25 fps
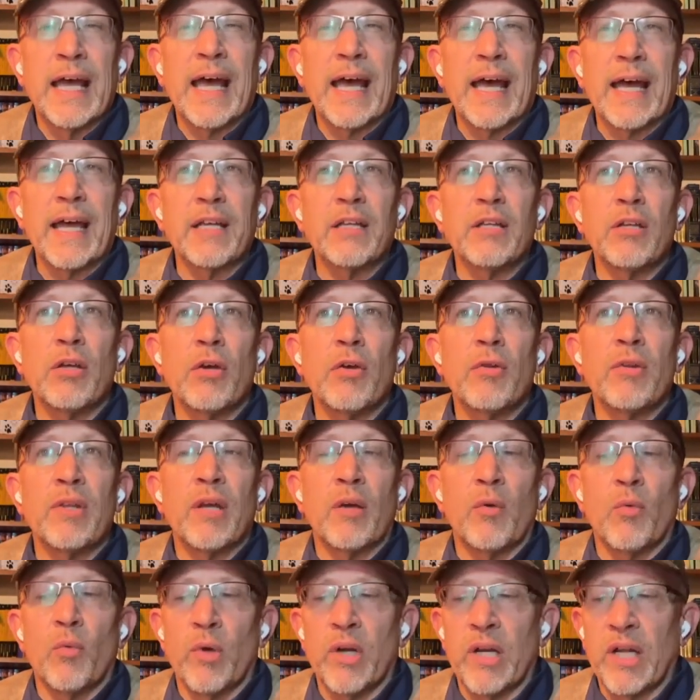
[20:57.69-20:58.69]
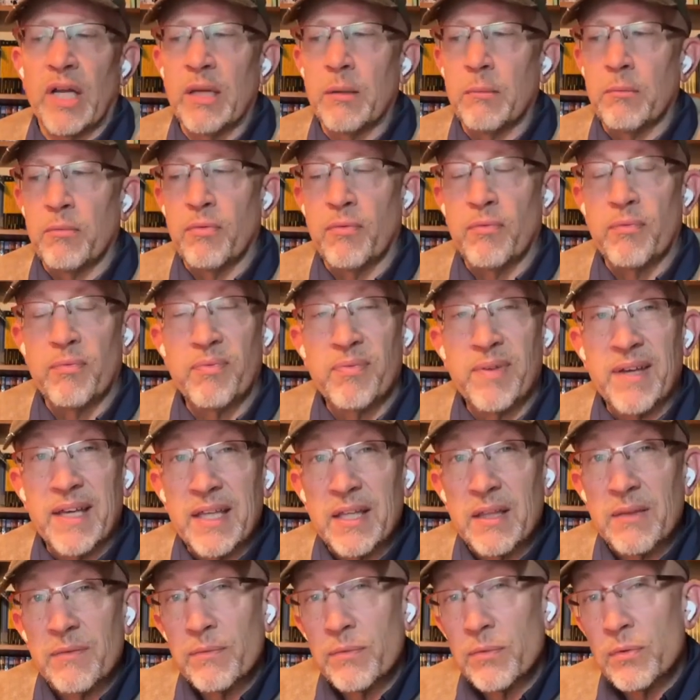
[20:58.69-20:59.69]
I know that when I am
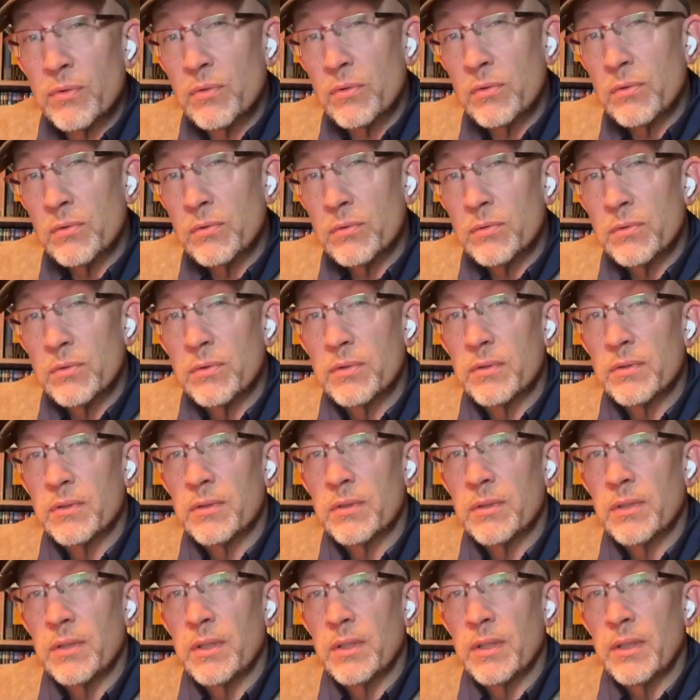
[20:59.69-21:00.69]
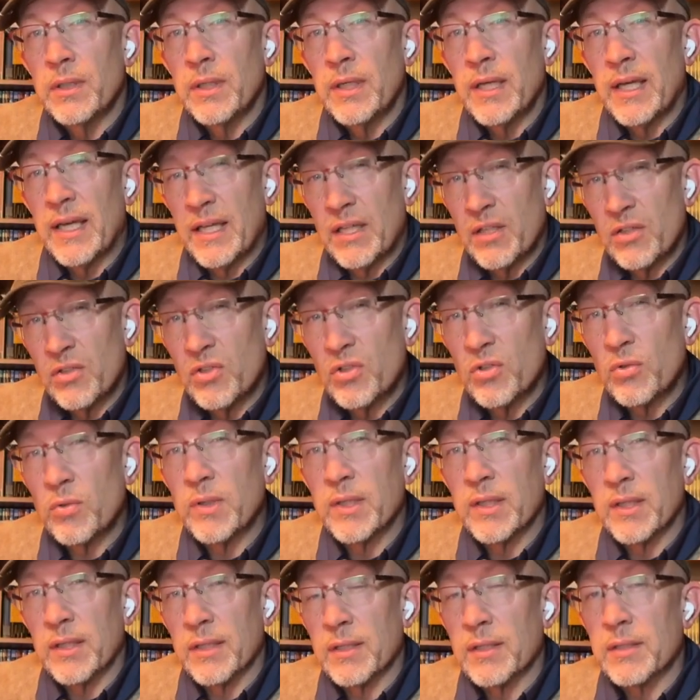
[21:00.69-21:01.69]
faithful in
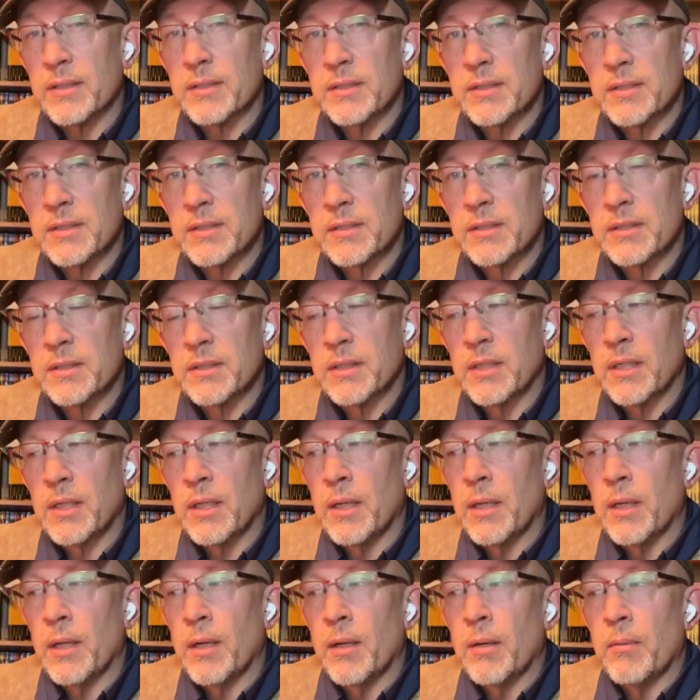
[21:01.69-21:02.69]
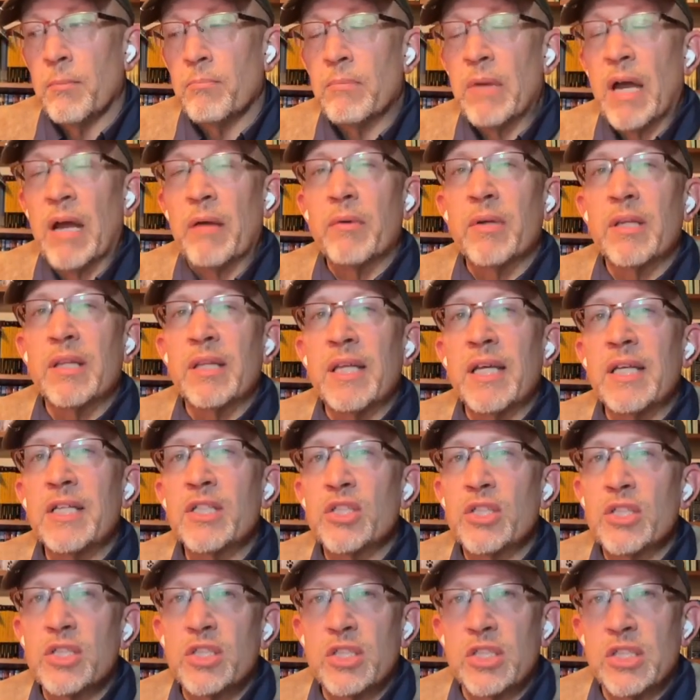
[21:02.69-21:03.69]
doing this, my
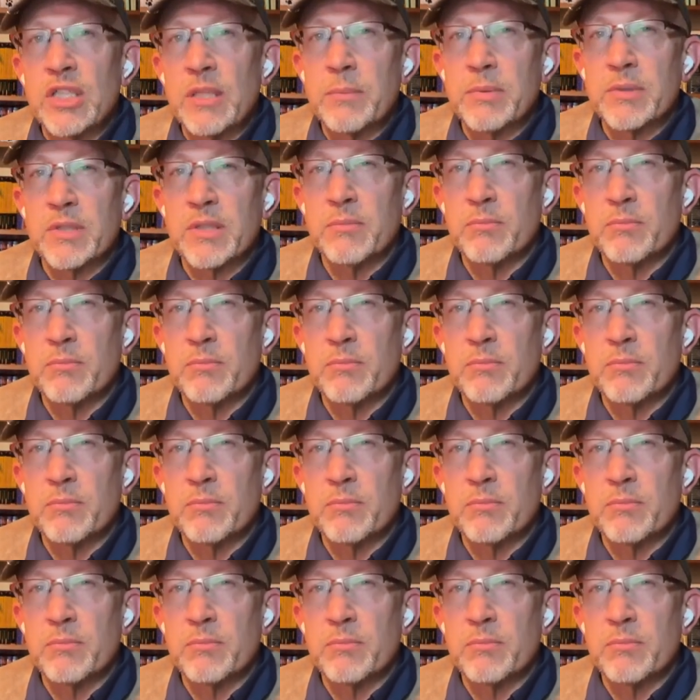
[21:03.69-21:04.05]
relationships